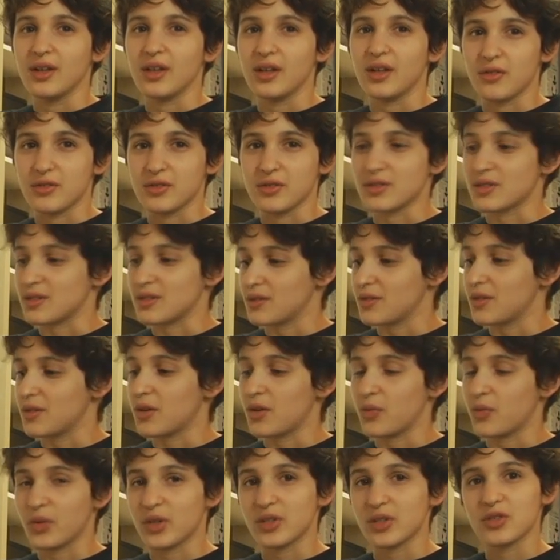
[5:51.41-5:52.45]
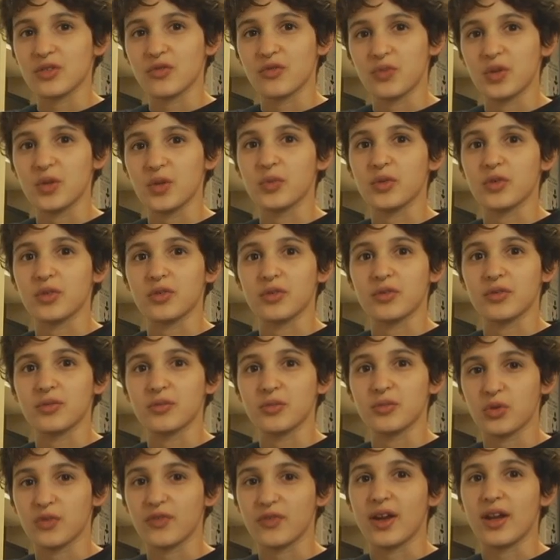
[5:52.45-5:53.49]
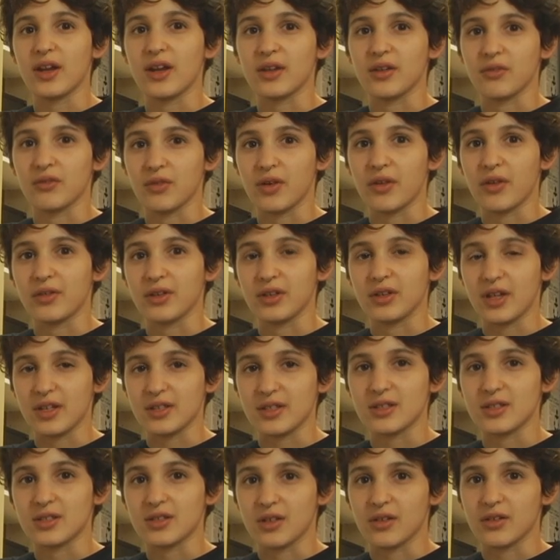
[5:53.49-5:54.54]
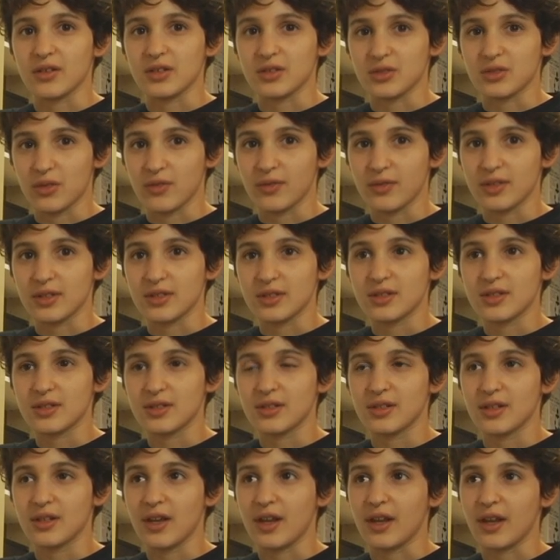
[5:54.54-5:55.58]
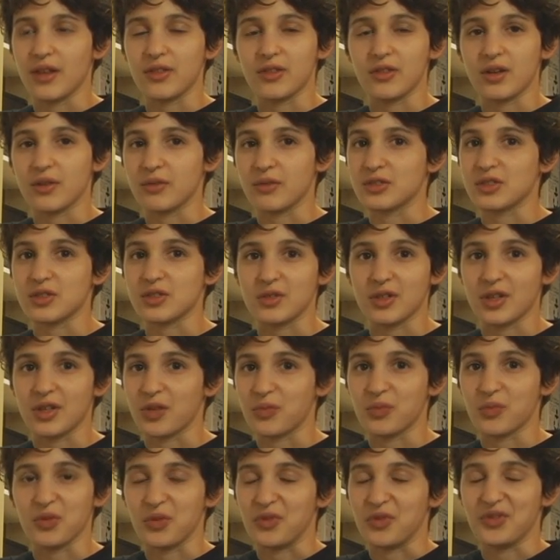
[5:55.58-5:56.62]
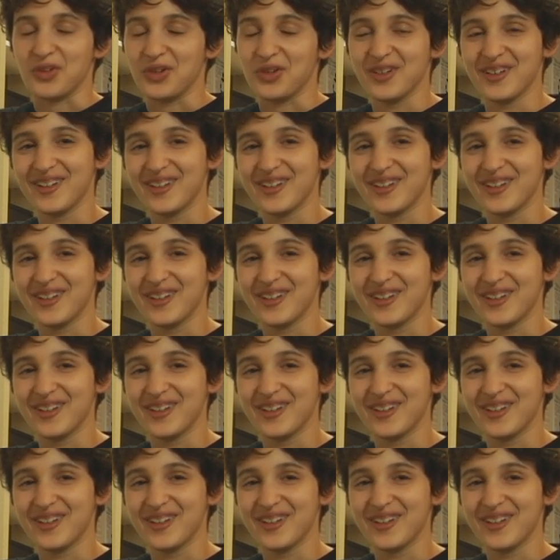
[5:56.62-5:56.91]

it was a bunch of people providing a very necessary service, and I thought it was just like beautiful.